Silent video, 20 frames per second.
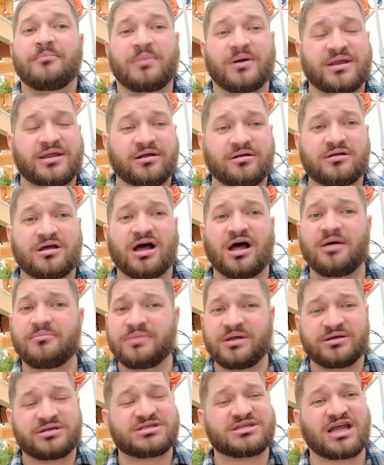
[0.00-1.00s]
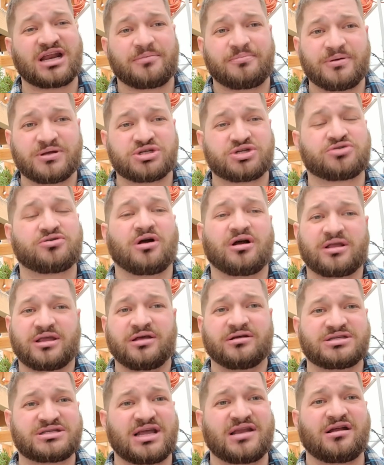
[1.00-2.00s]
but he'll come, he'll set up his truck,
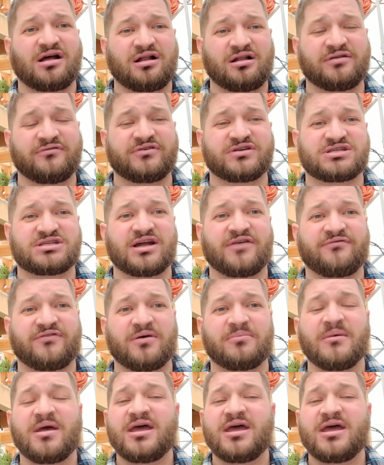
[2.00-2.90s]
he'll send all of his stuff up.